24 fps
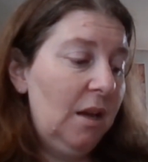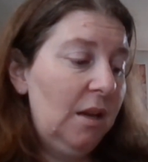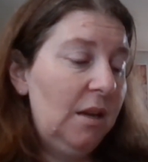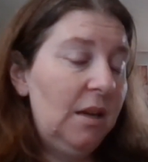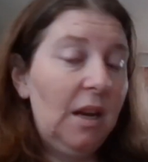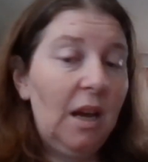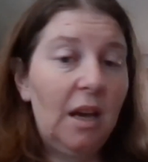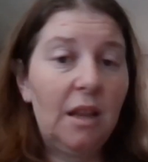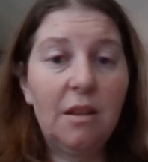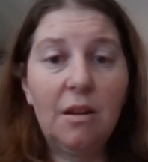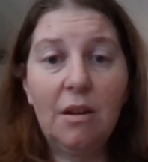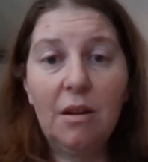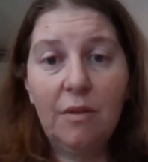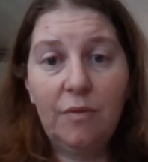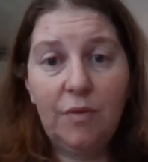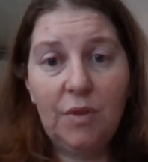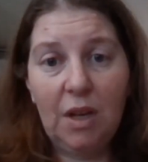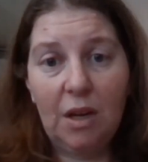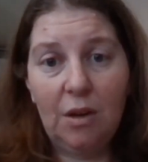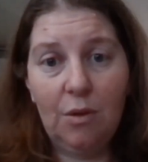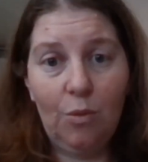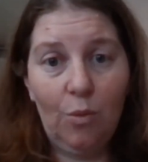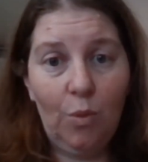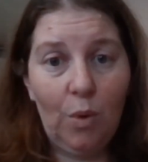now that I've
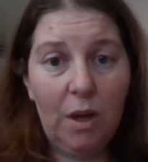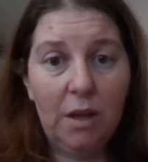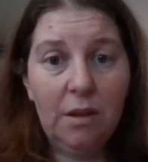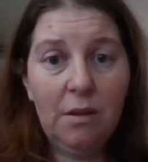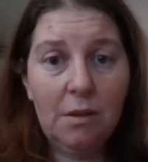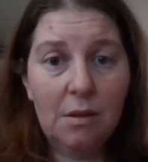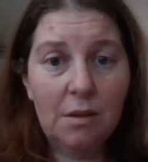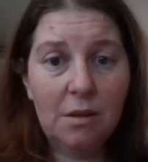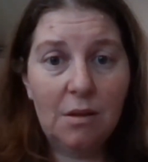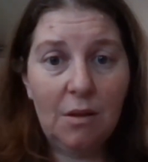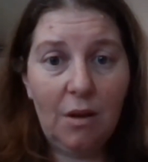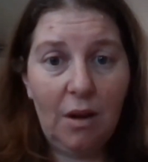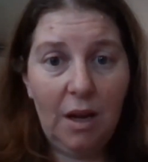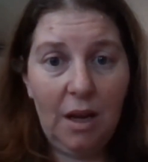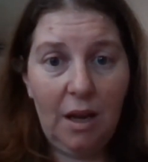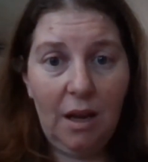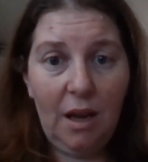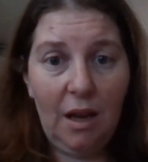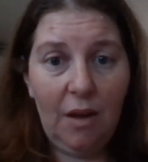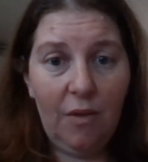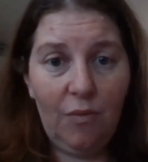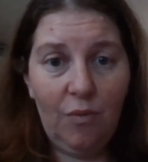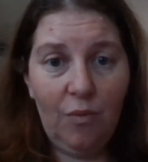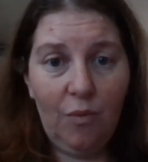done it once,
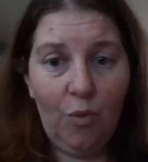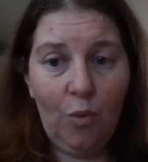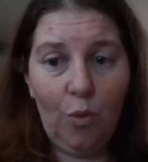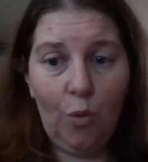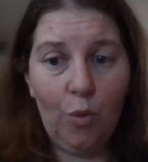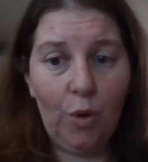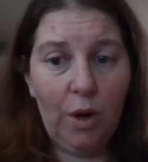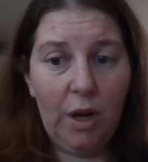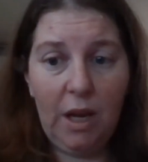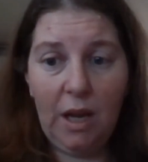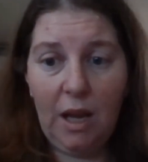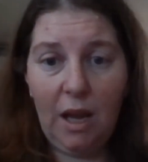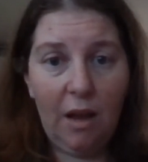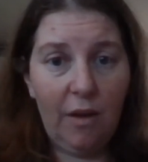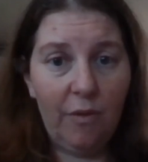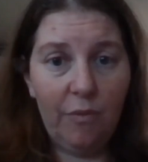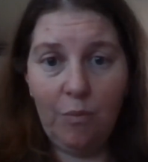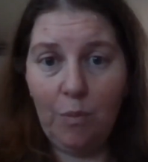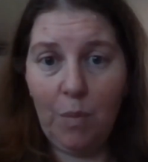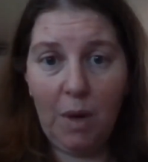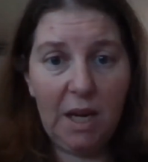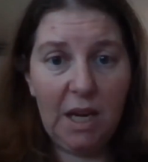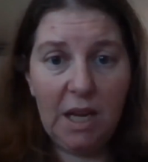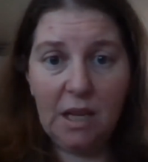I already
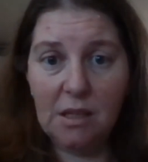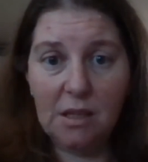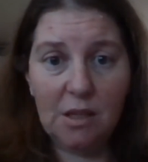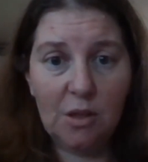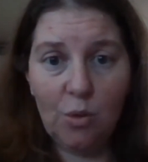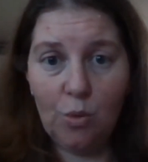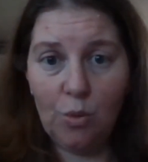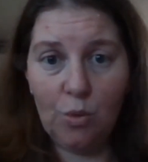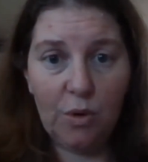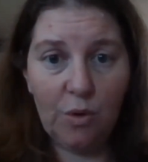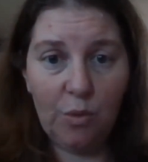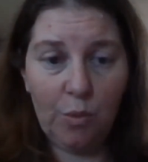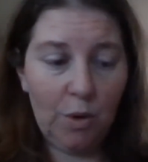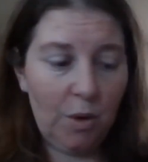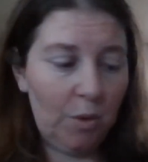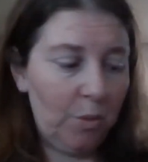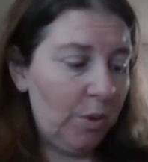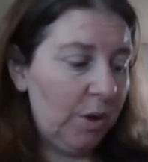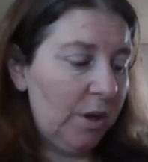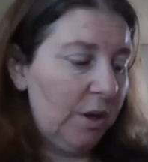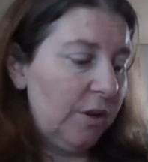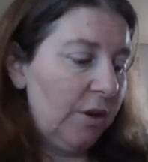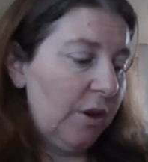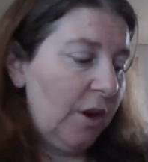have my next thought of what I
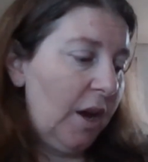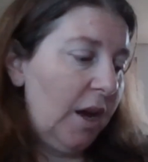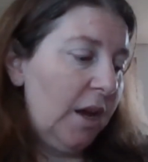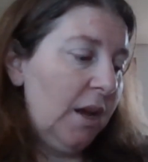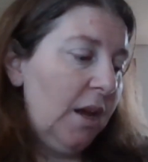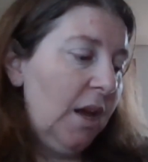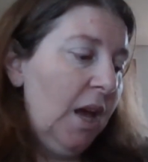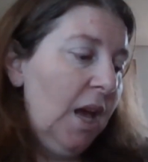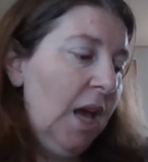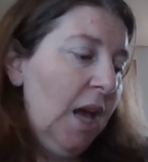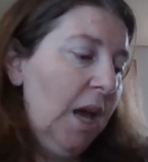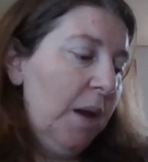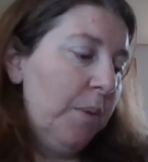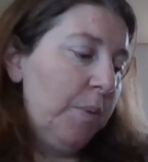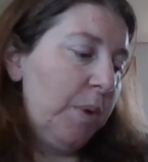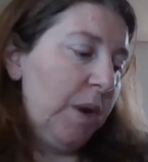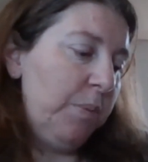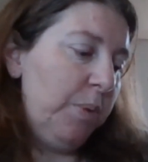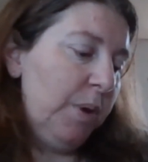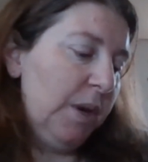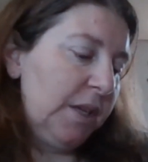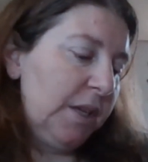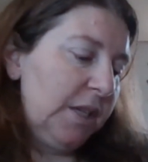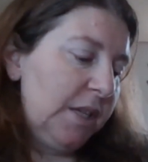want to dye. But
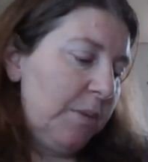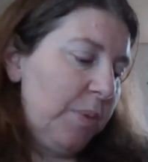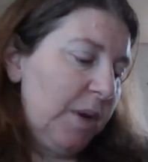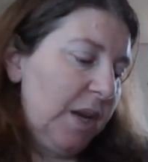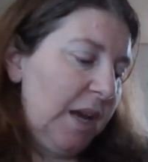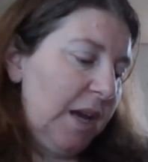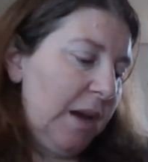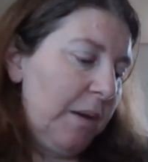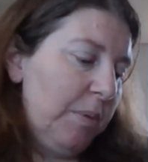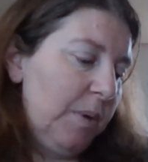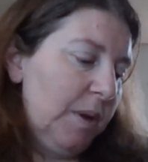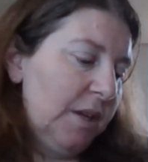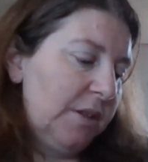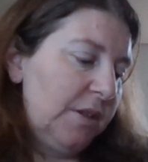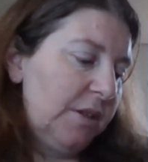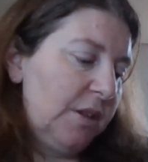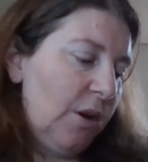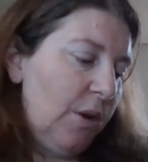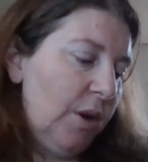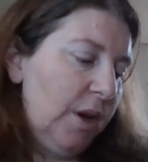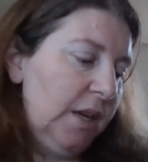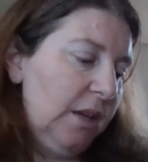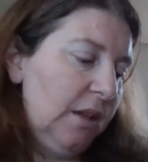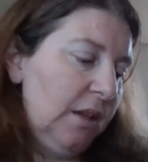I picked up a couple of
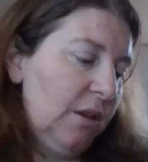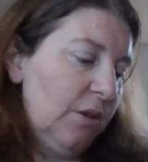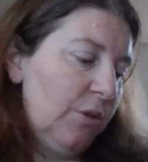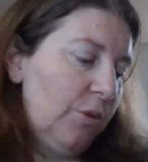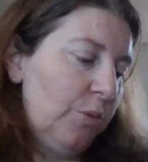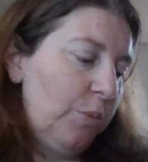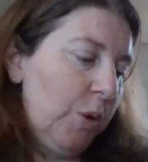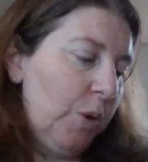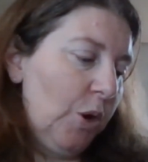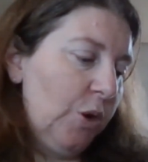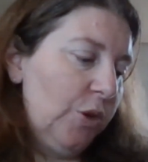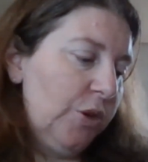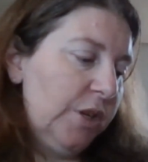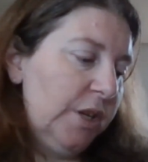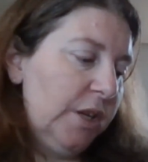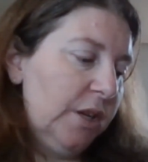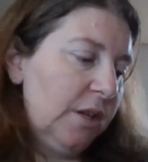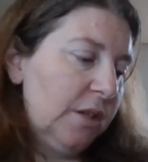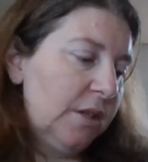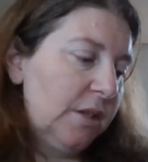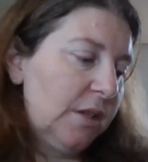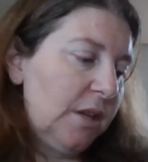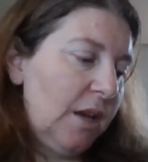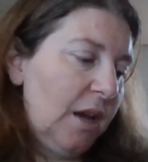tiny little
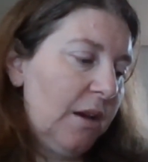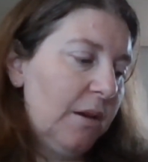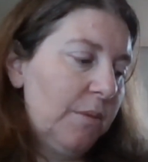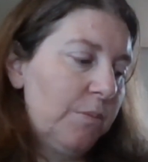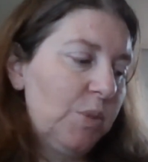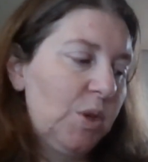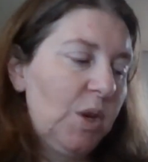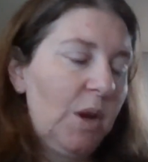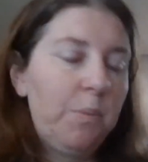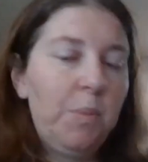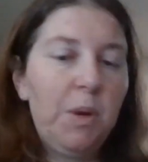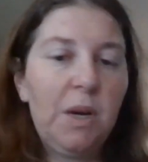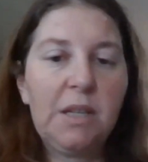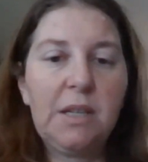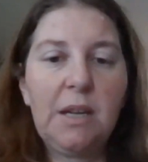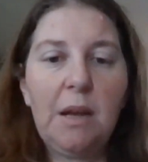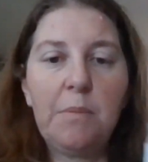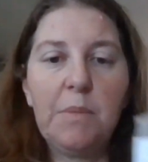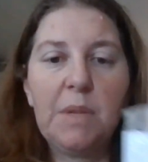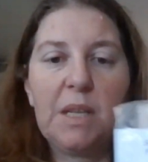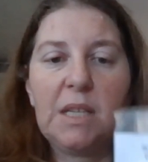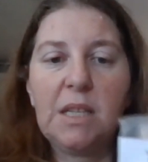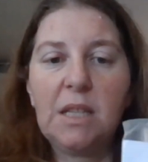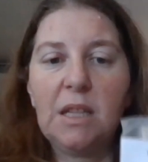projects. So I picked
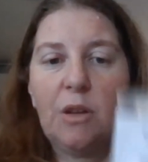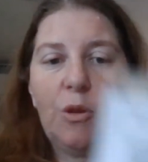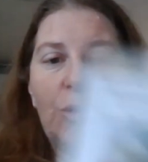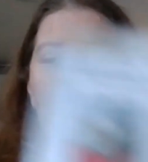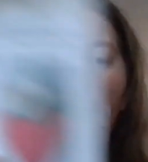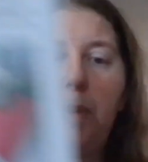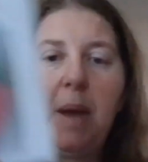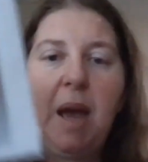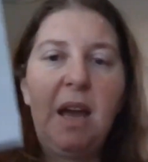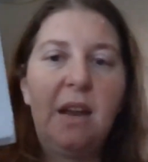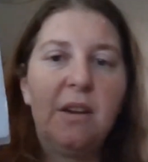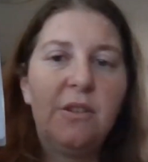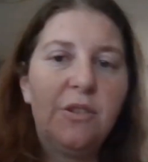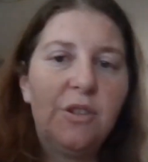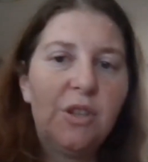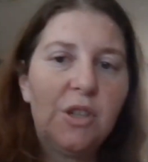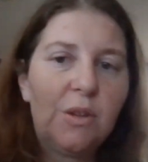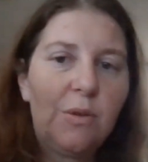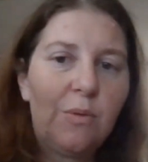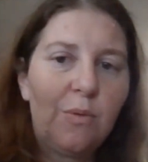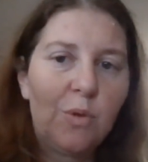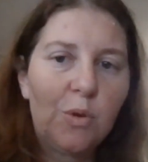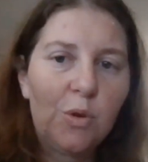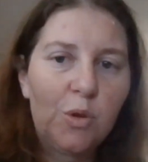up this little pattern
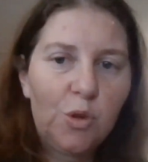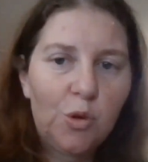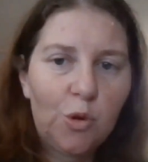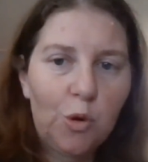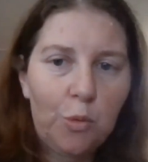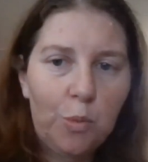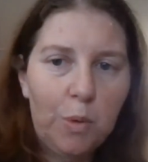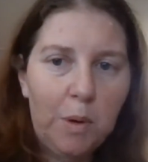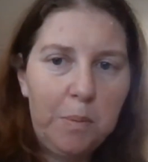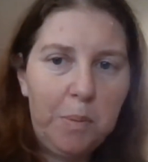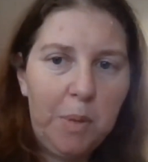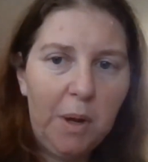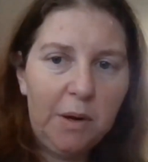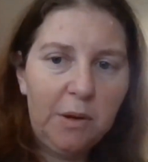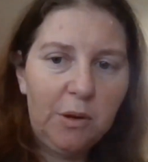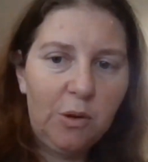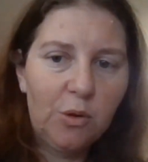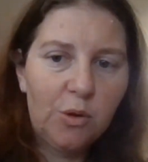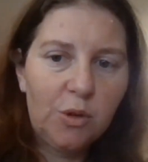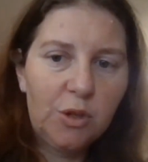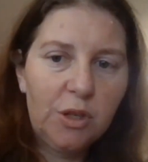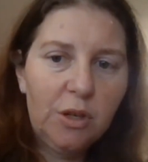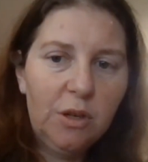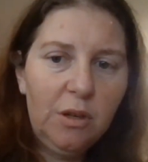just for a strawberry pin
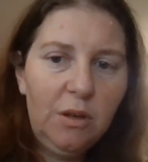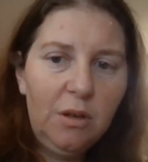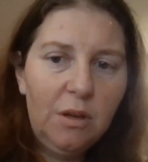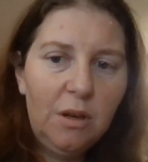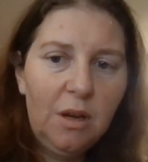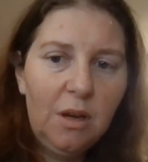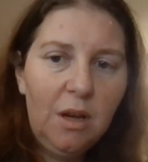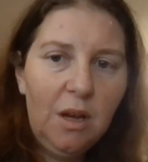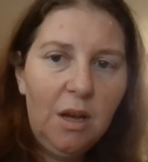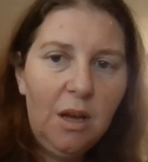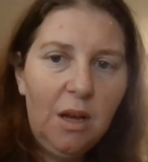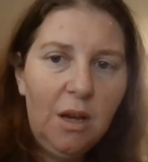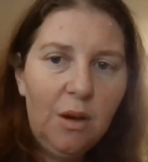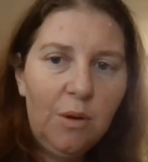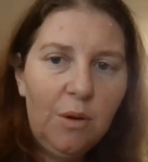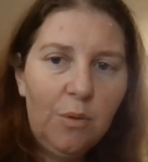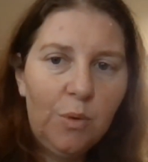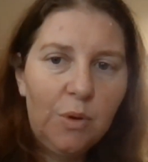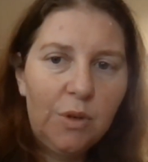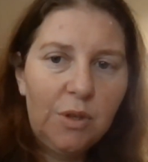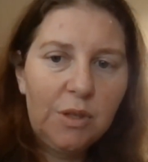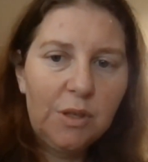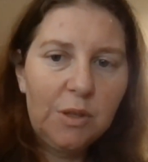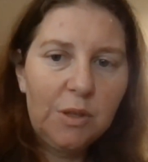cushion,
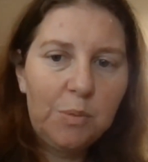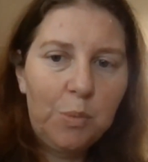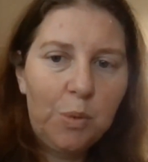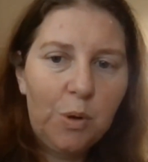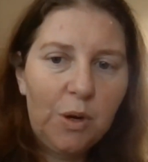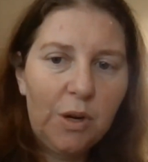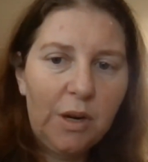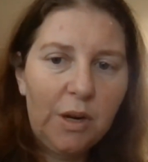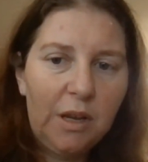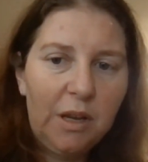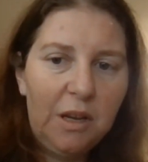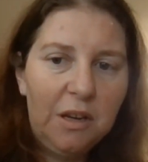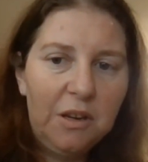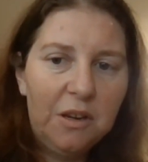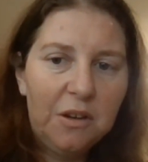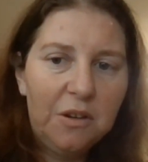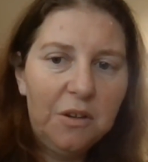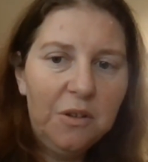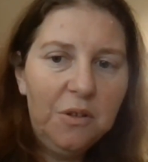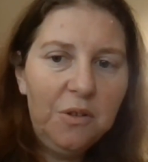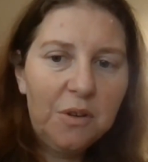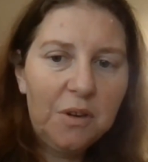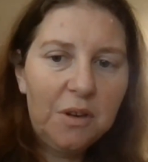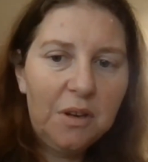which is pretty
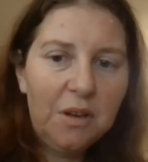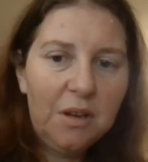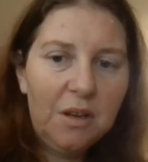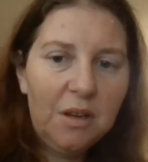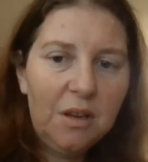cute.